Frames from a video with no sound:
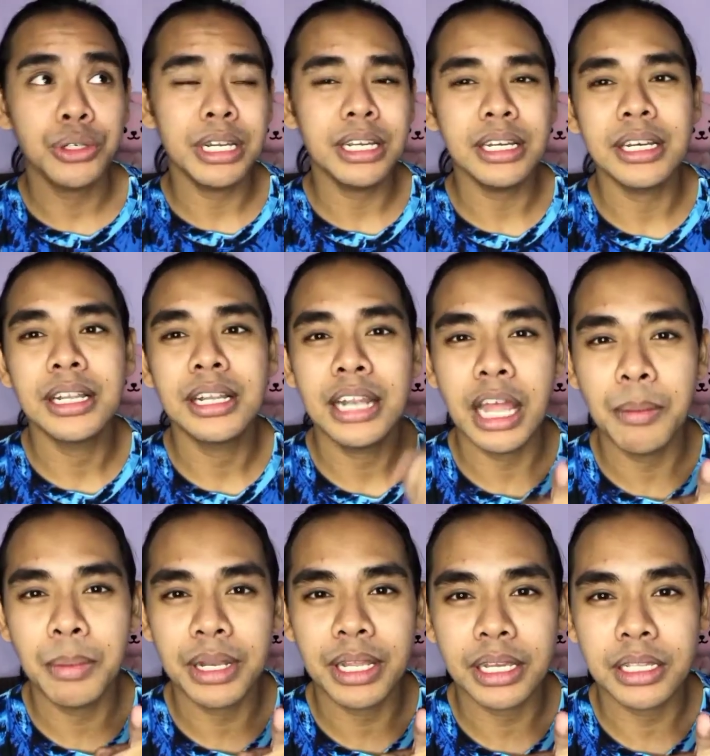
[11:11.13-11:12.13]
Drink
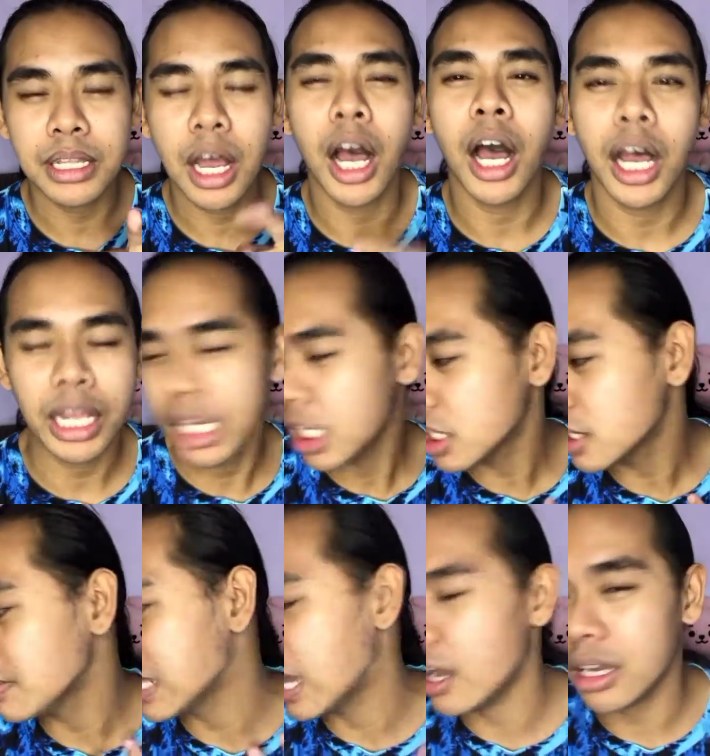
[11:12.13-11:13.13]
lemonade.
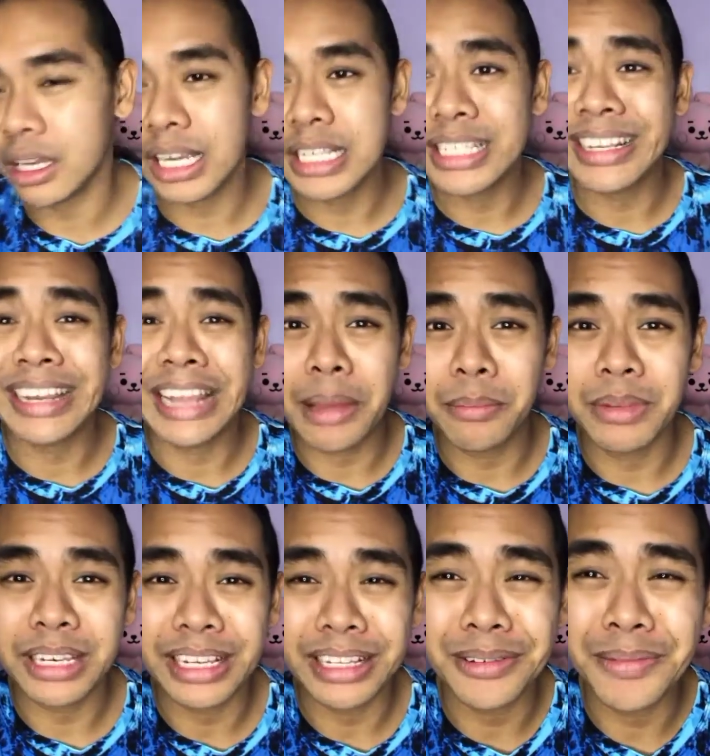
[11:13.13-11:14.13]
Inom na ako guys ng
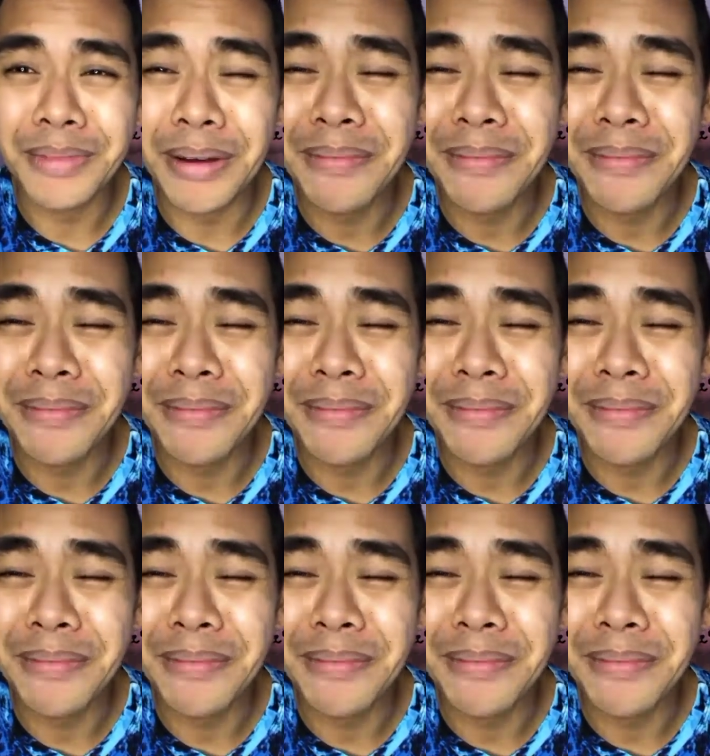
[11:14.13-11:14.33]
lemonade.